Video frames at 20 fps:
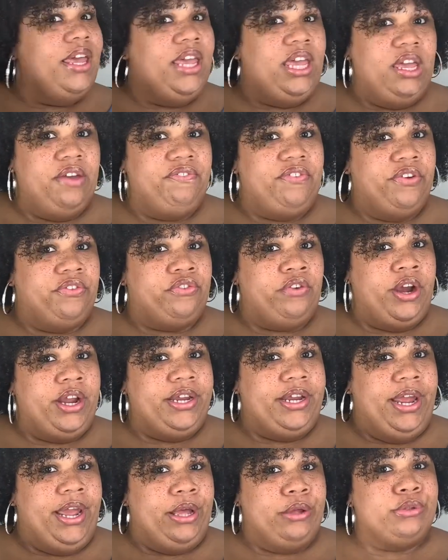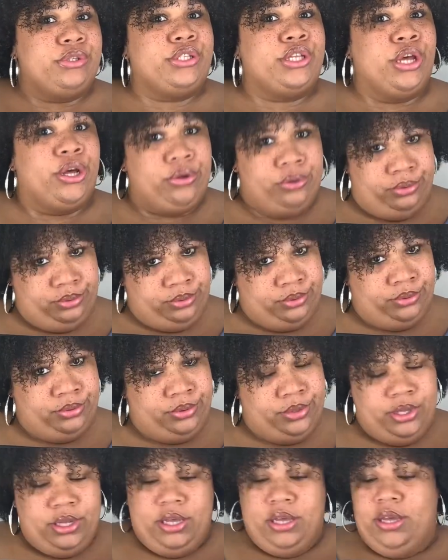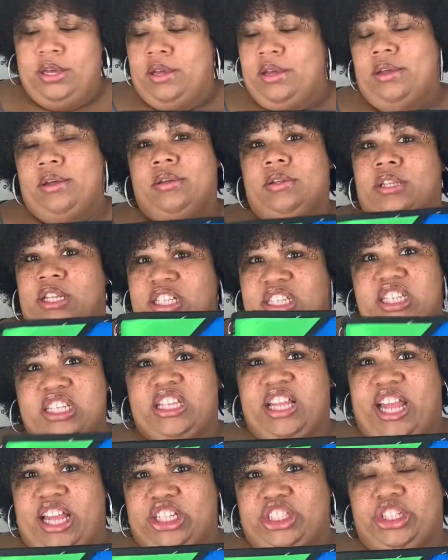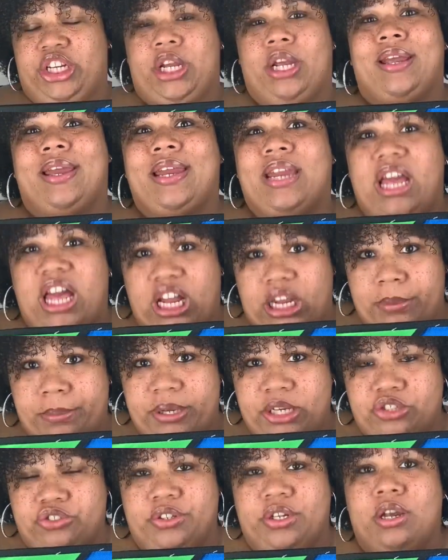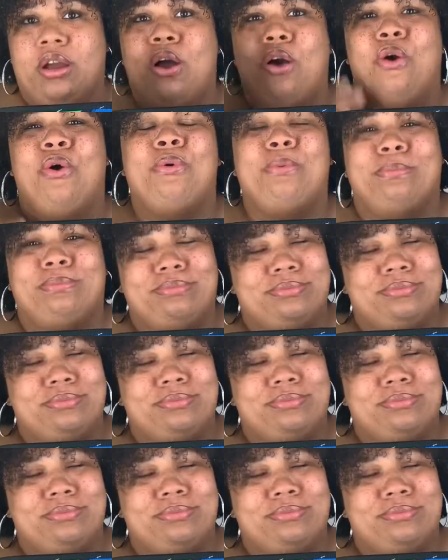He in fifth grade now, so this is last year in elementary. Oh.